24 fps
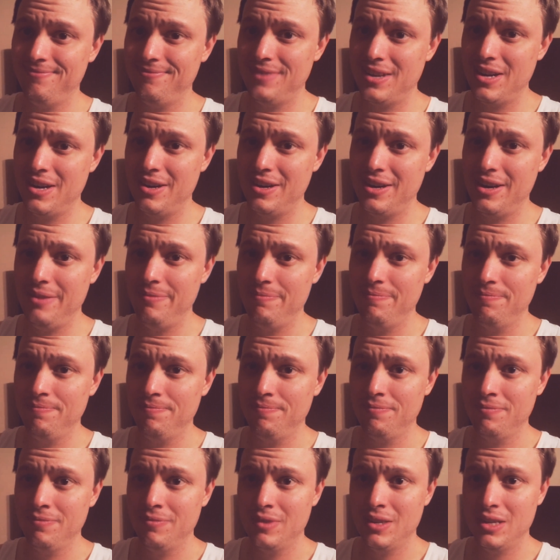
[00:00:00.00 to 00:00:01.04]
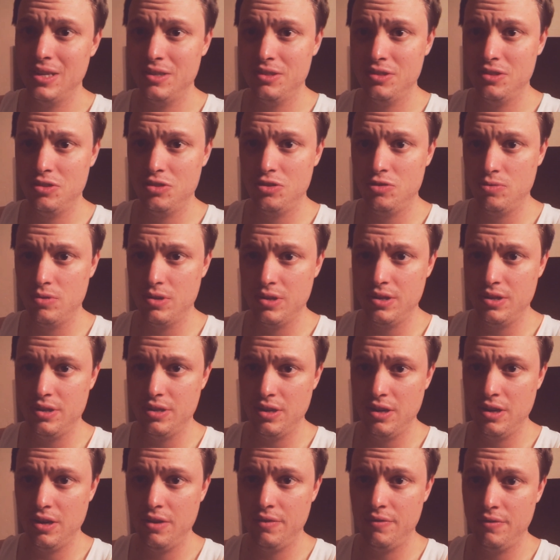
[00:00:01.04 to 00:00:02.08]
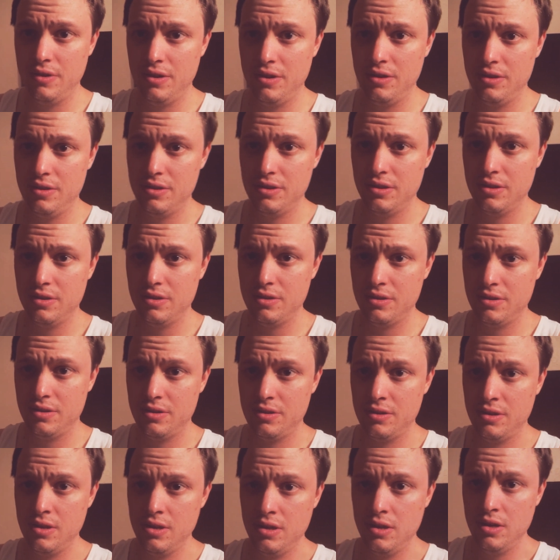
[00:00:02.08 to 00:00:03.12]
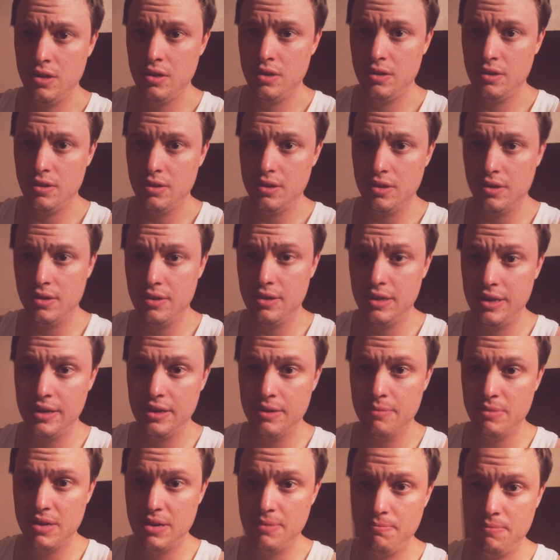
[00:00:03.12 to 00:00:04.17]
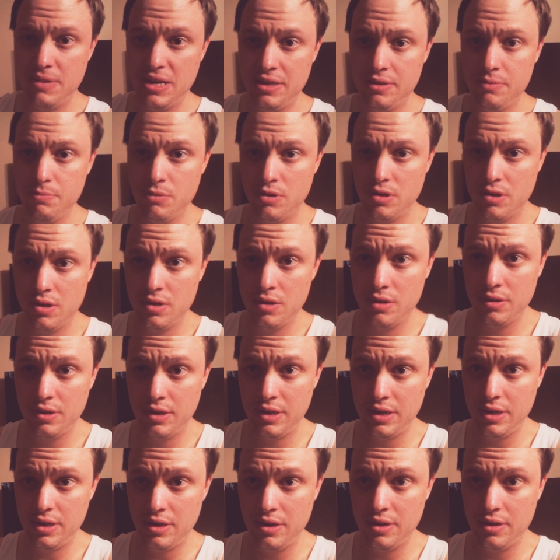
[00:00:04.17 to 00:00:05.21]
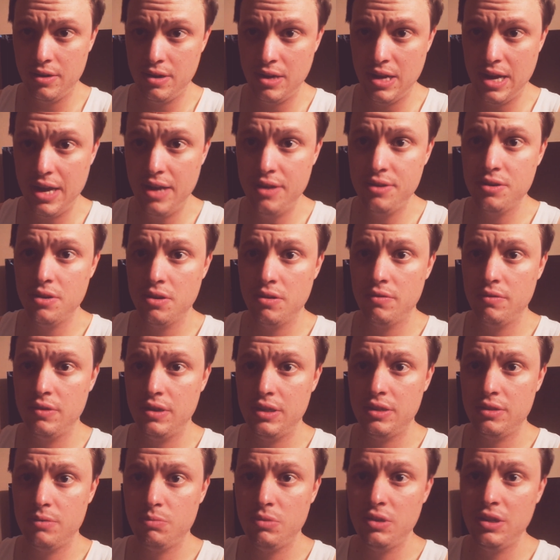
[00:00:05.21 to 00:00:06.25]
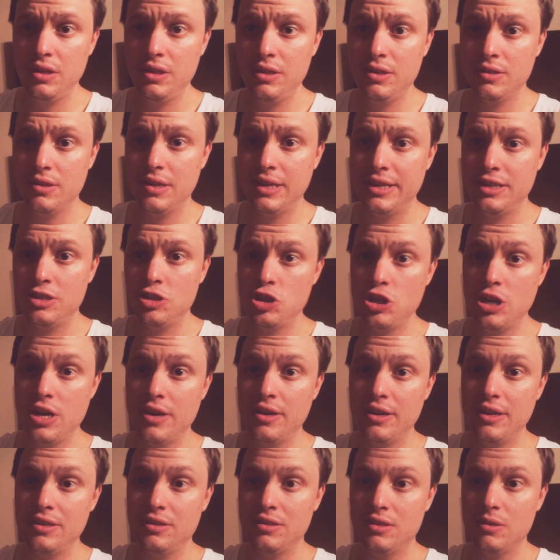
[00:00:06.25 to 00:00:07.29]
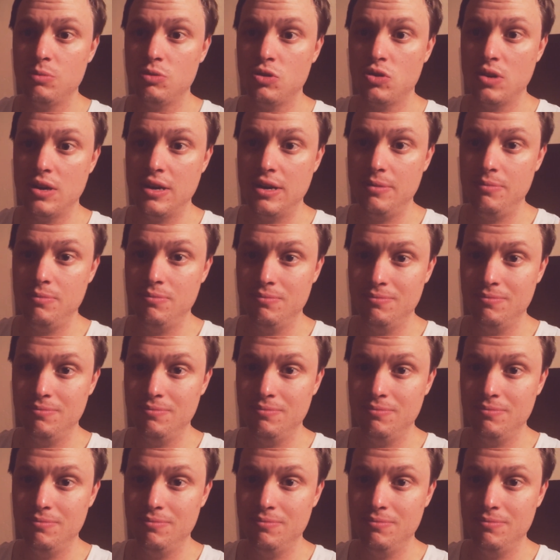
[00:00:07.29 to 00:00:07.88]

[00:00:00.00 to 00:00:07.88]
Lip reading: All right, this is Jordan Dove and this is The Thing About Baseball. And as always, please like, share, and subscribe.